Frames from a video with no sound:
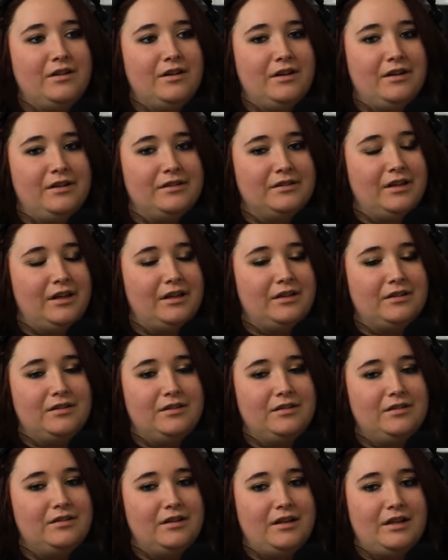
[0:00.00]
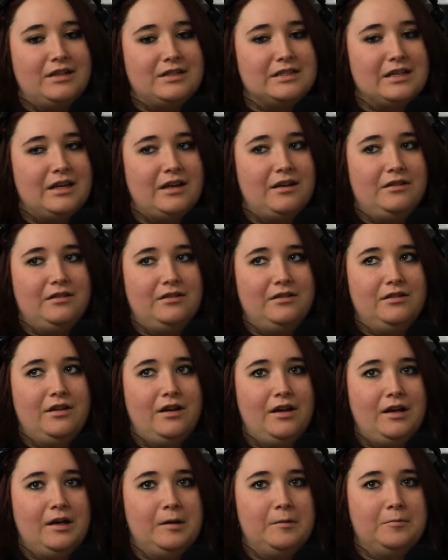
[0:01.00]
and like I said,
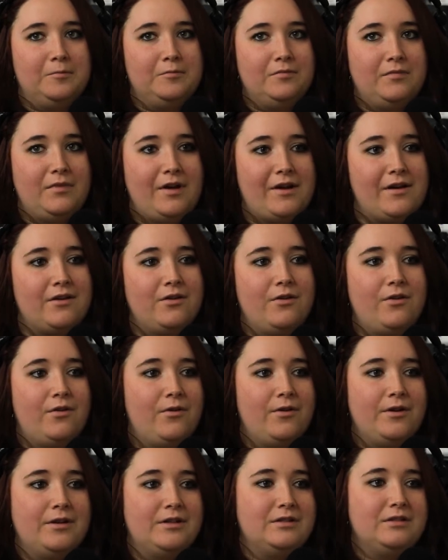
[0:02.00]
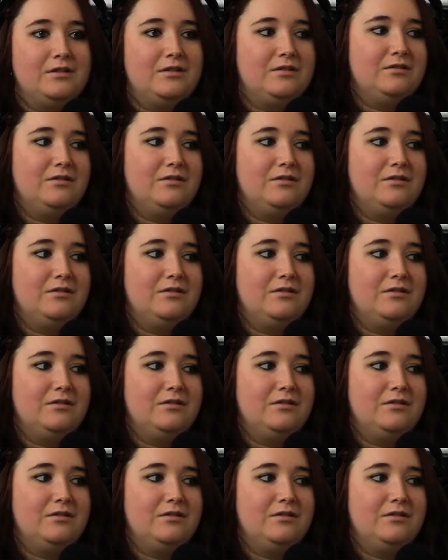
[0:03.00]
I had already